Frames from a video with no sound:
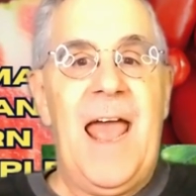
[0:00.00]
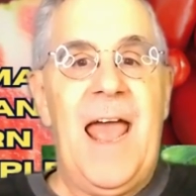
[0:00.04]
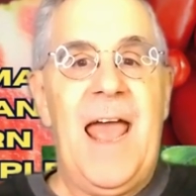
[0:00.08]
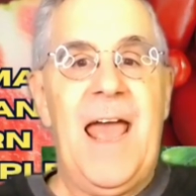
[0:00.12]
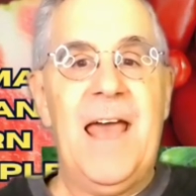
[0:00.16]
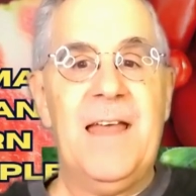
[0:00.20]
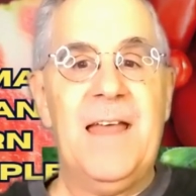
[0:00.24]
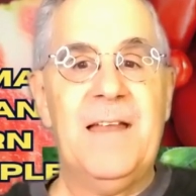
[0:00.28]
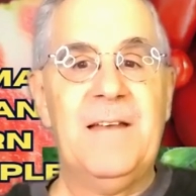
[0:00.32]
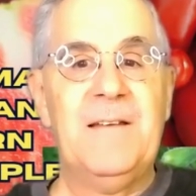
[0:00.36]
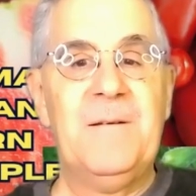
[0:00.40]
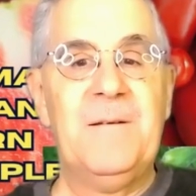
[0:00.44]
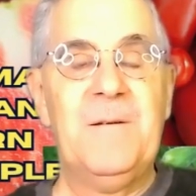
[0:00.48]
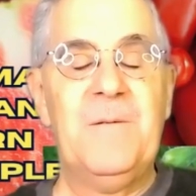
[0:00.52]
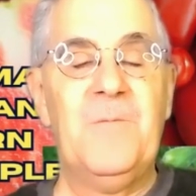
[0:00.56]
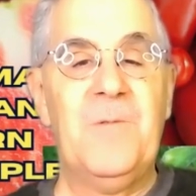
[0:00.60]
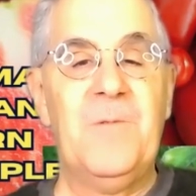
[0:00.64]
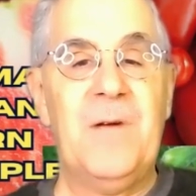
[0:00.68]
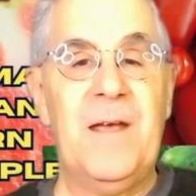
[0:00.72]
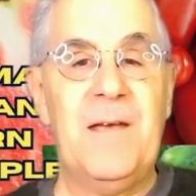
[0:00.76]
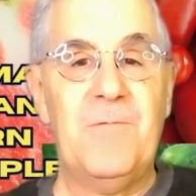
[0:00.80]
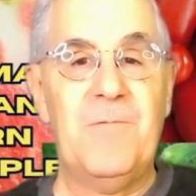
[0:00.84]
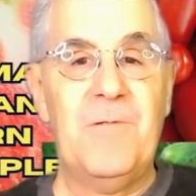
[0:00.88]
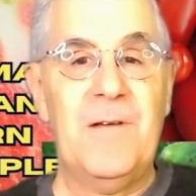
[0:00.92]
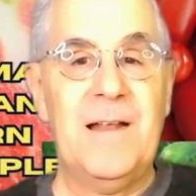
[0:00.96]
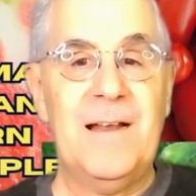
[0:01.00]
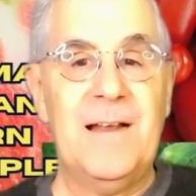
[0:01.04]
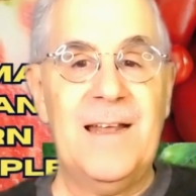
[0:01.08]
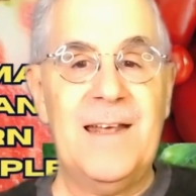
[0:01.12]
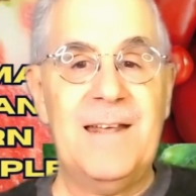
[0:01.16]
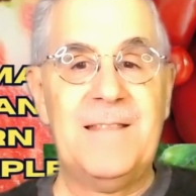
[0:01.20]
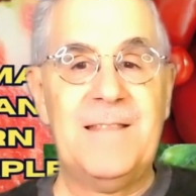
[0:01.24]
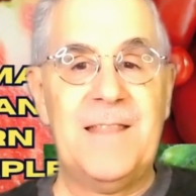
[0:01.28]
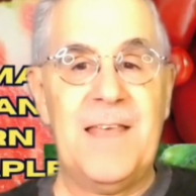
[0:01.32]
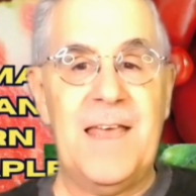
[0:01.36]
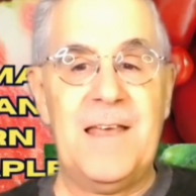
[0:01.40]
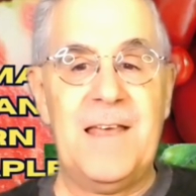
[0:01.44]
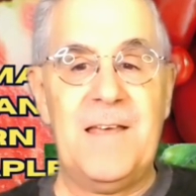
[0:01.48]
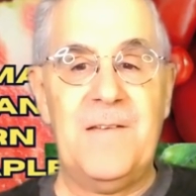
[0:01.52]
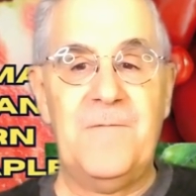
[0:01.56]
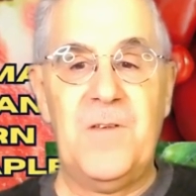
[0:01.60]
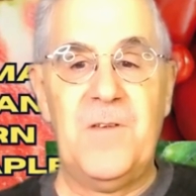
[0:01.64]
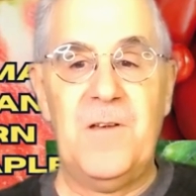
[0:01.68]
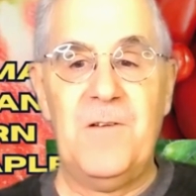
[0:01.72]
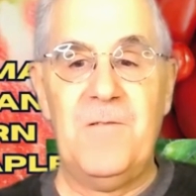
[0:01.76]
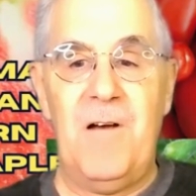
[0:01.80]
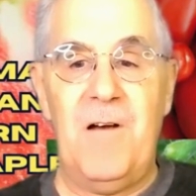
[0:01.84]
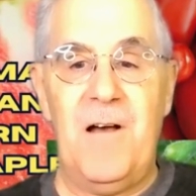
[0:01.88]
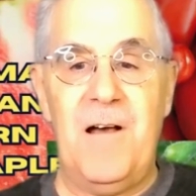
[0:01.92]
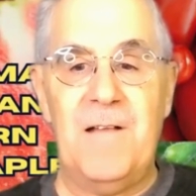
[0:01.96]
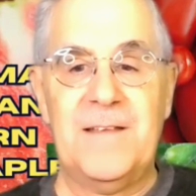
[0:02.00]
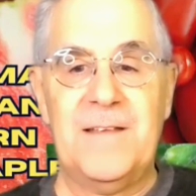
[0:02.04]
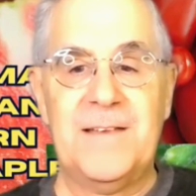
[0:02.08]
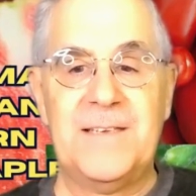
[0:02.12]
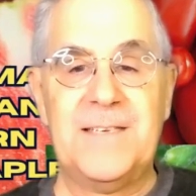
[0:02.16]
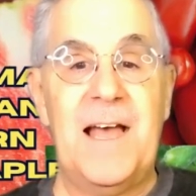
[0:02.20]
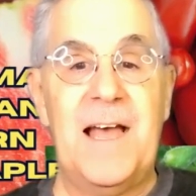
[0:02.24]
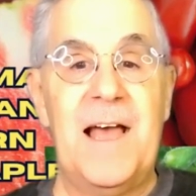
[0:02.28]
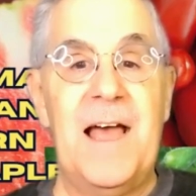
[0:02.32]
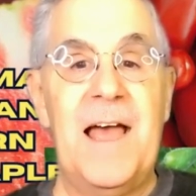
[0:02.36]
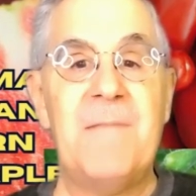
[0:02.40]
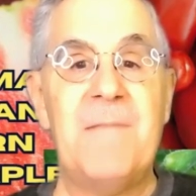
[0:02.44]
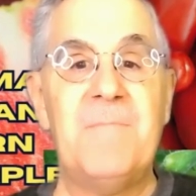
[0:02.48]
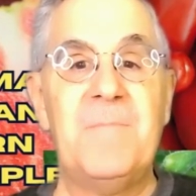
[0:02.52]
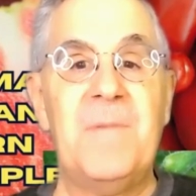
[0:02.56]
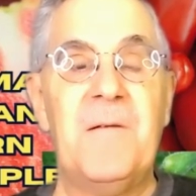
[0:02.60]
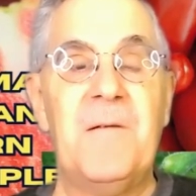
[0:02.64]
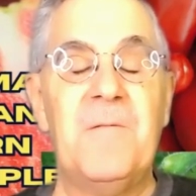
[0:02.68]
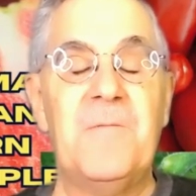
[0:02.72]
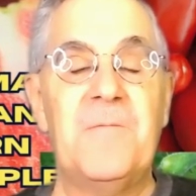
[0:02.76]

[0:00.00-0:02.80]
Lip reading: And we really think of you all the time.